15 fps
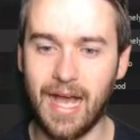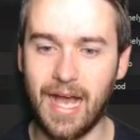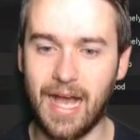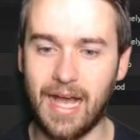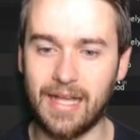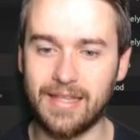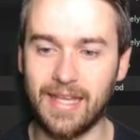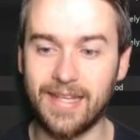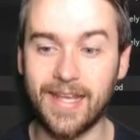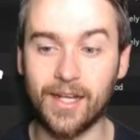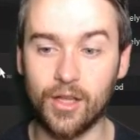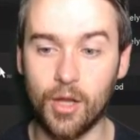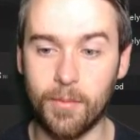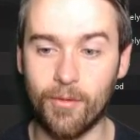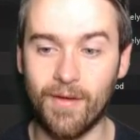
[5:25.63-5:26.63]
And then
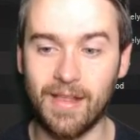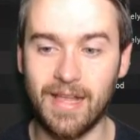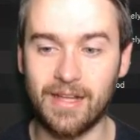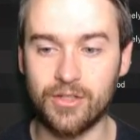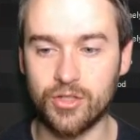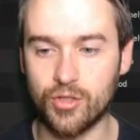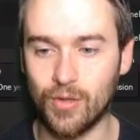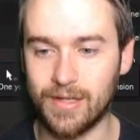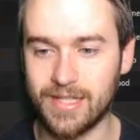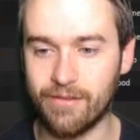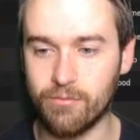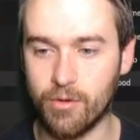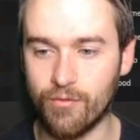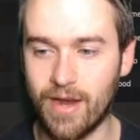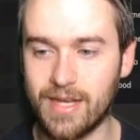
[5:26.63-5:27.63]
Nicolo Barella, I just thought I'd
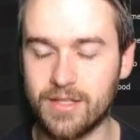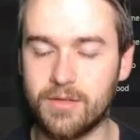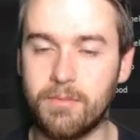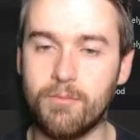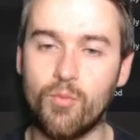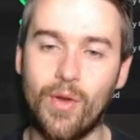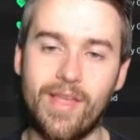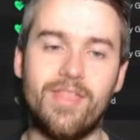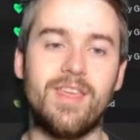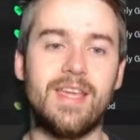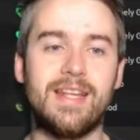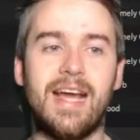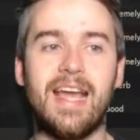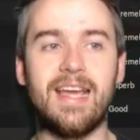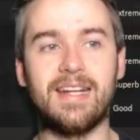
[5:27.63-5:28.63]
give him a rest with the
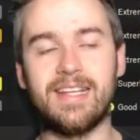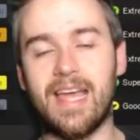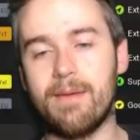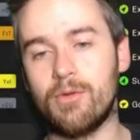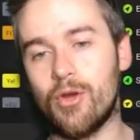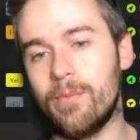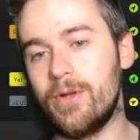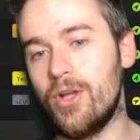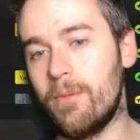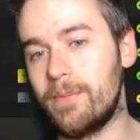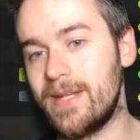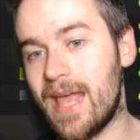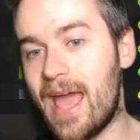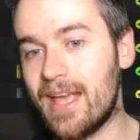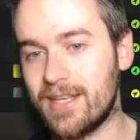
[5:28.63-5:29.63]
United game coming up
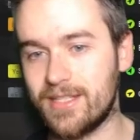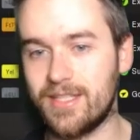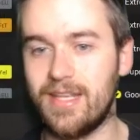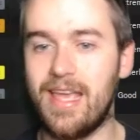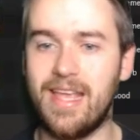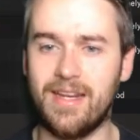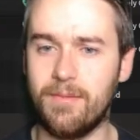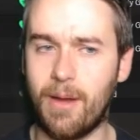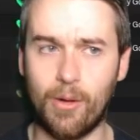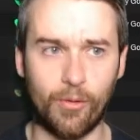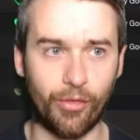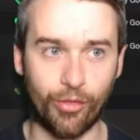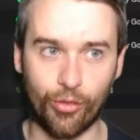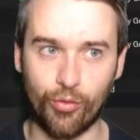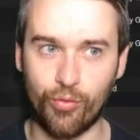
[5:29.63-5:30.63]
next in
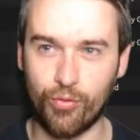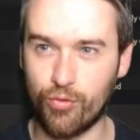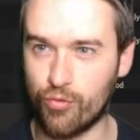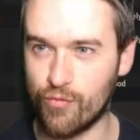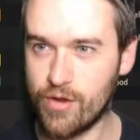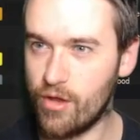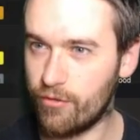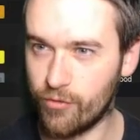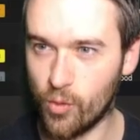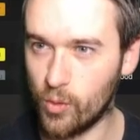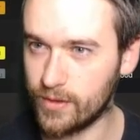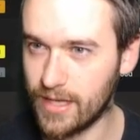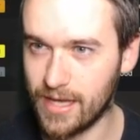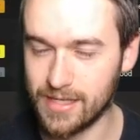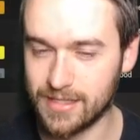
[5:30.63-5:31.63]
about 3 or
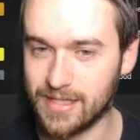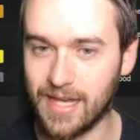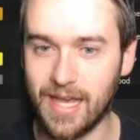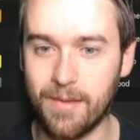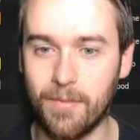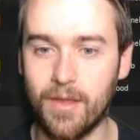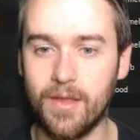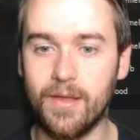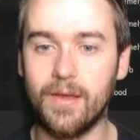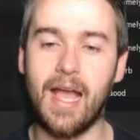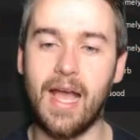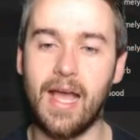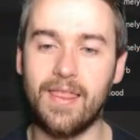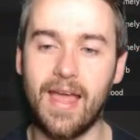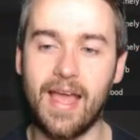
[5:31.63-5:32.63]
4 days' time.
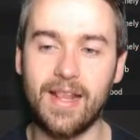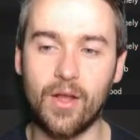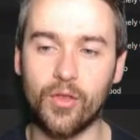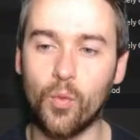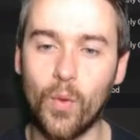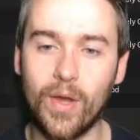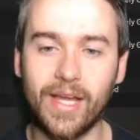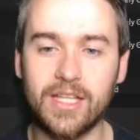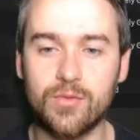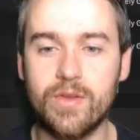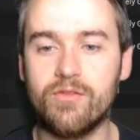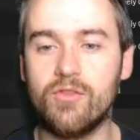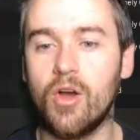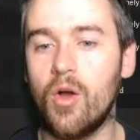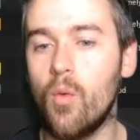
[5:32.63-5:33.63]
And then the wingers,
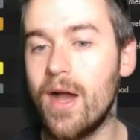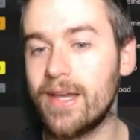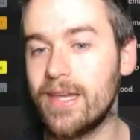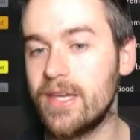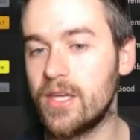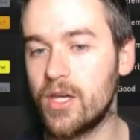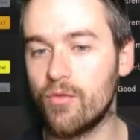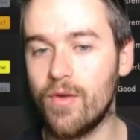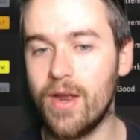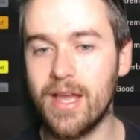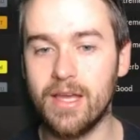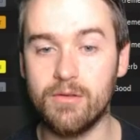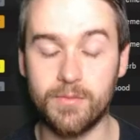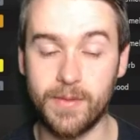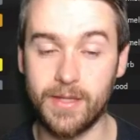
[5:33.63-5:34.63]
we've got Joaquin Correa,
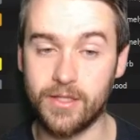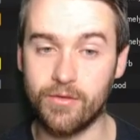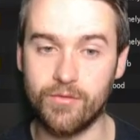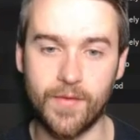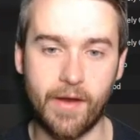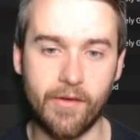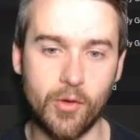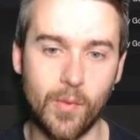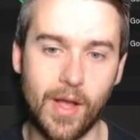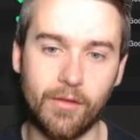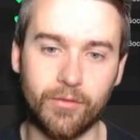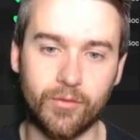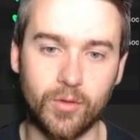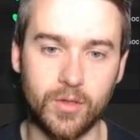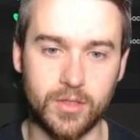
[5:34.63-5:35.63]
who's been doing very well
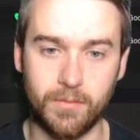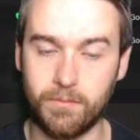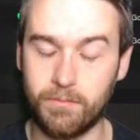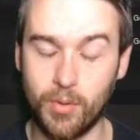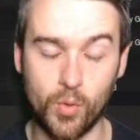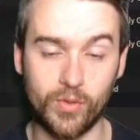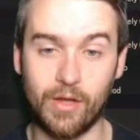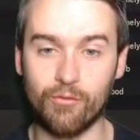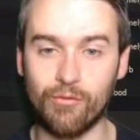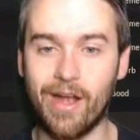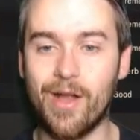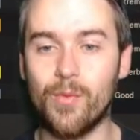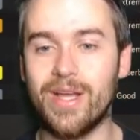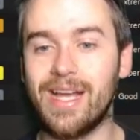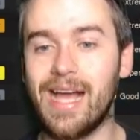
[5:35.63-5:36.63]
for us, both at
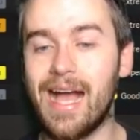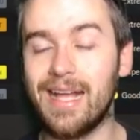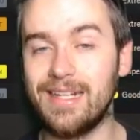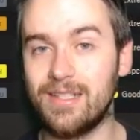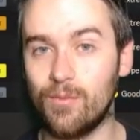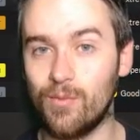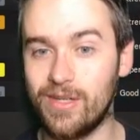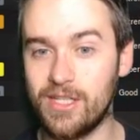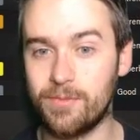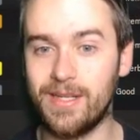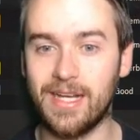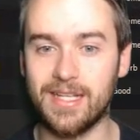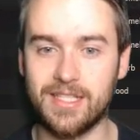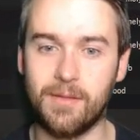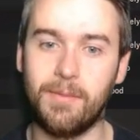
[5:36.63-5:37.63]
right wing and when he's been
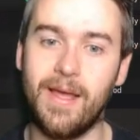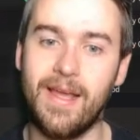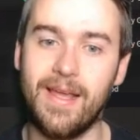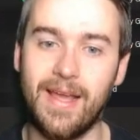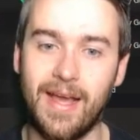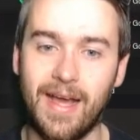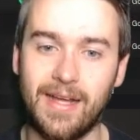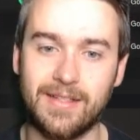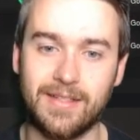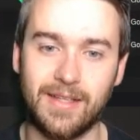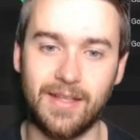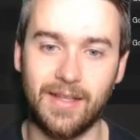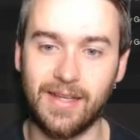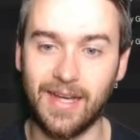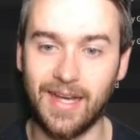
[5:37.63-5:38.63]
asked to play at
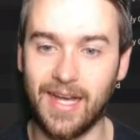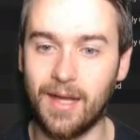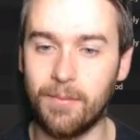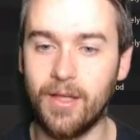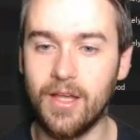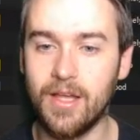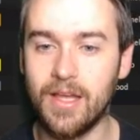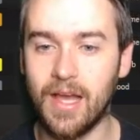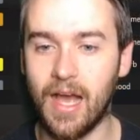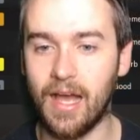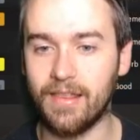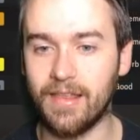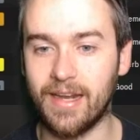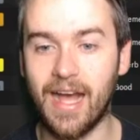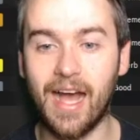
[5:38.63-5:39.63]
cam.
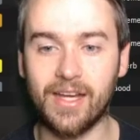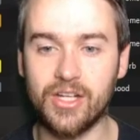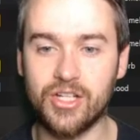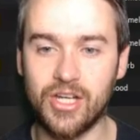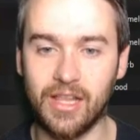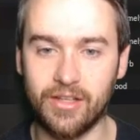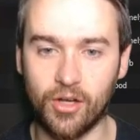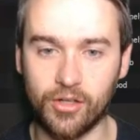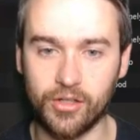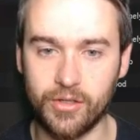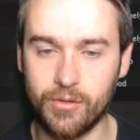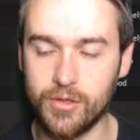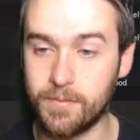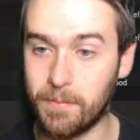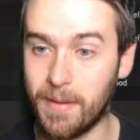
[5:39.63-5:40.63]
And then Hakan Çalhanoğlu,
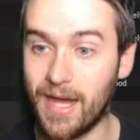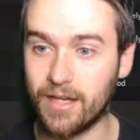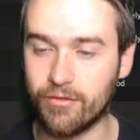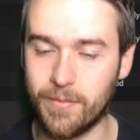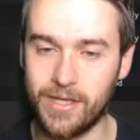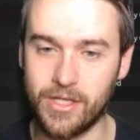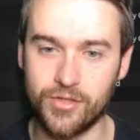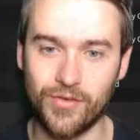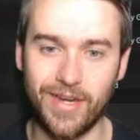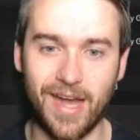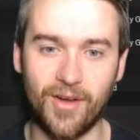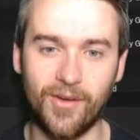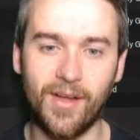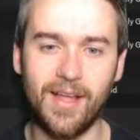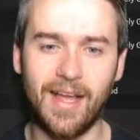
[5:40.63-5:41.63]
who's back from injury
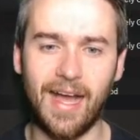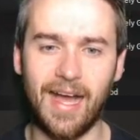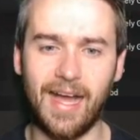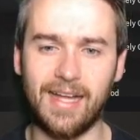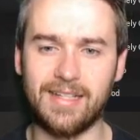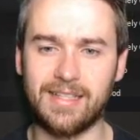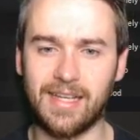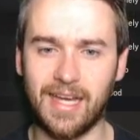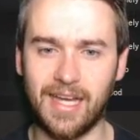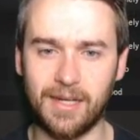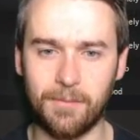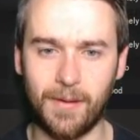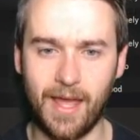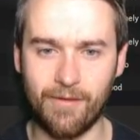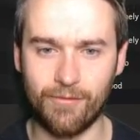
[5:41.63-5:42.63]
now and can
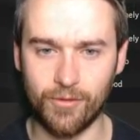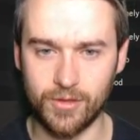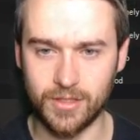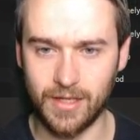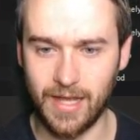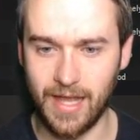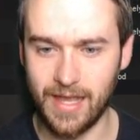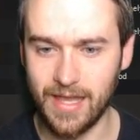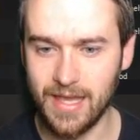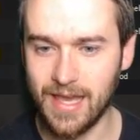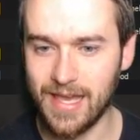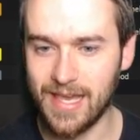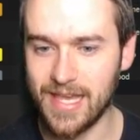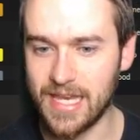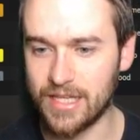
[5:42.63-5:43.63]
play for us today.
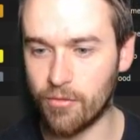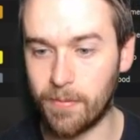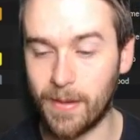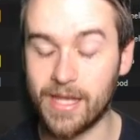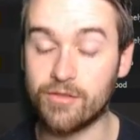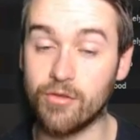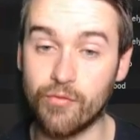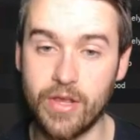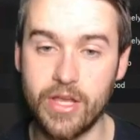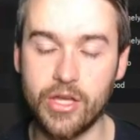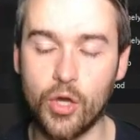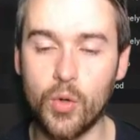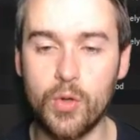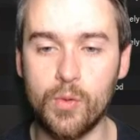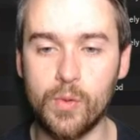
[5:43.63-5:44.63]
He's replaced
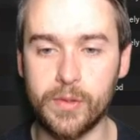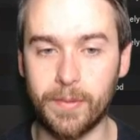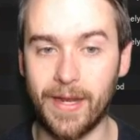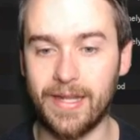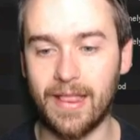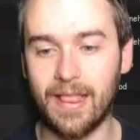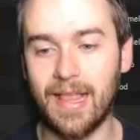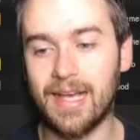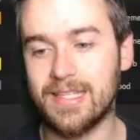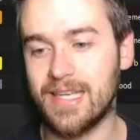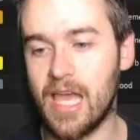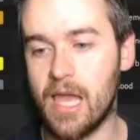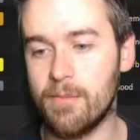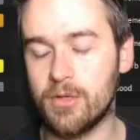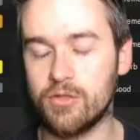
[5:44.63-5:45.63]
Rodrigo, who was playing in the last
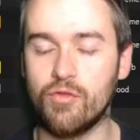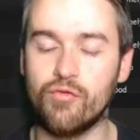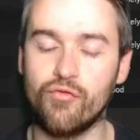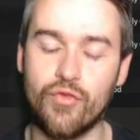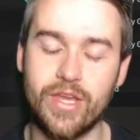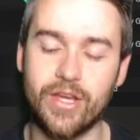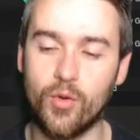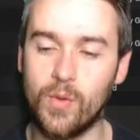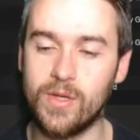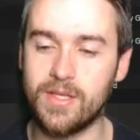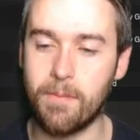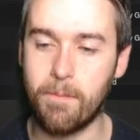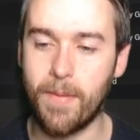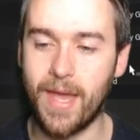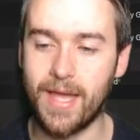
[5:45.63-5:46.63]
game, because Rodrigo was a
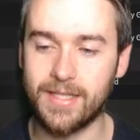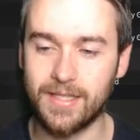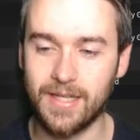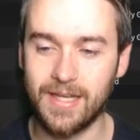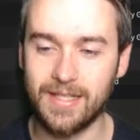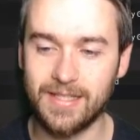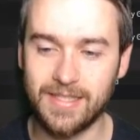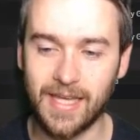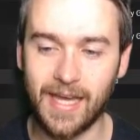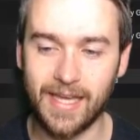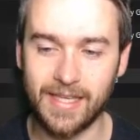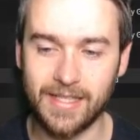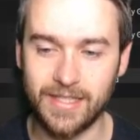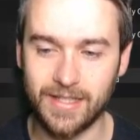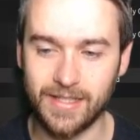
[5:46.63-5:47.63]
bit
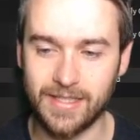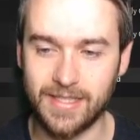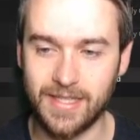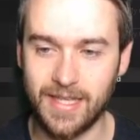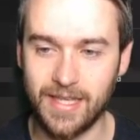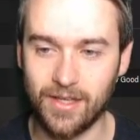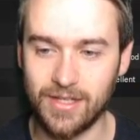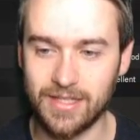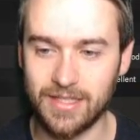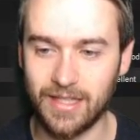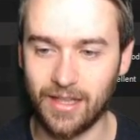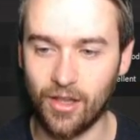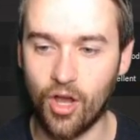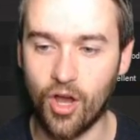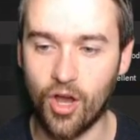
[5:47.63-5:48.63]
tired, you can see on his
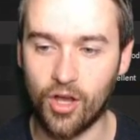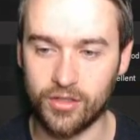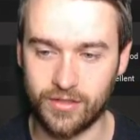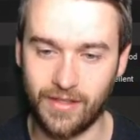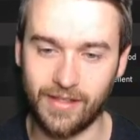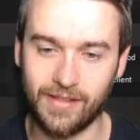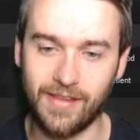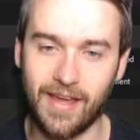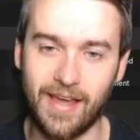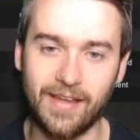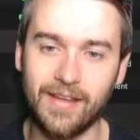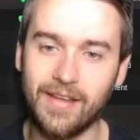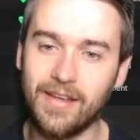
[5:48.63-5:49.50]
little heart thing there.